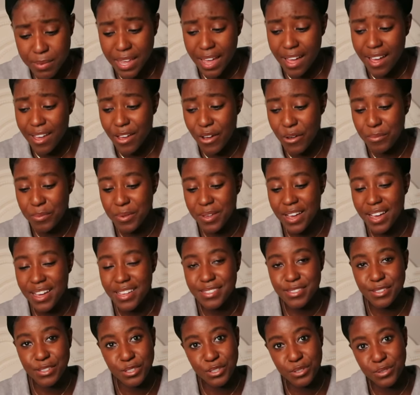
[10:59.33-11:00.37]
Yeah, I hope you
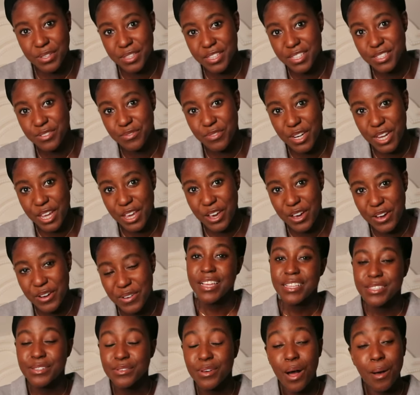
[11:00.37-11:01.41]
guys enjoyed this video.
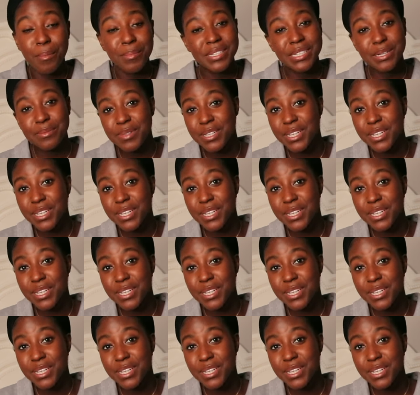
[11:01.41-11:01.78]
So comment down